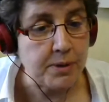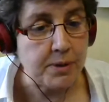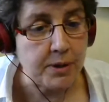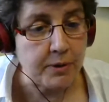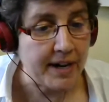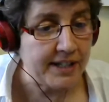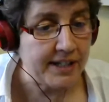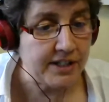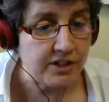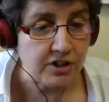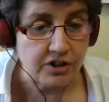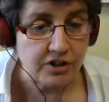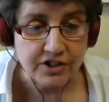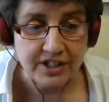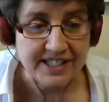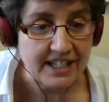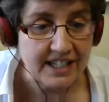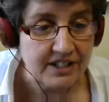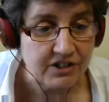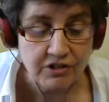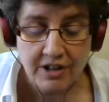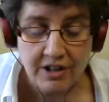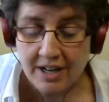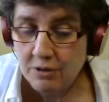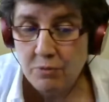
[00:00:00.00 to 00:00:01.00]

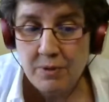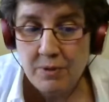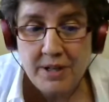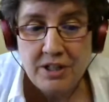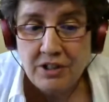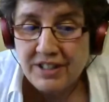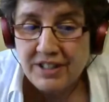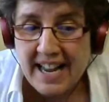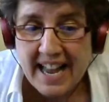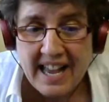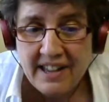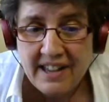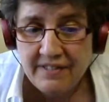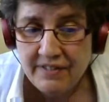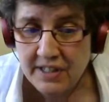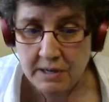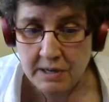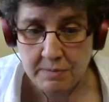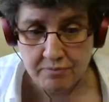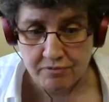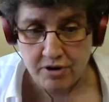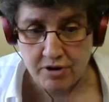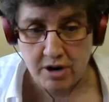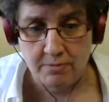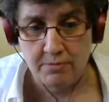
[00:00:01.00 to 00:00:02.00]
respirators, etc.? We don't
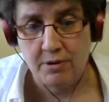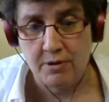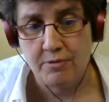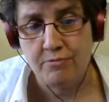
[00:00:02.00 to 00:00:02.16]
have any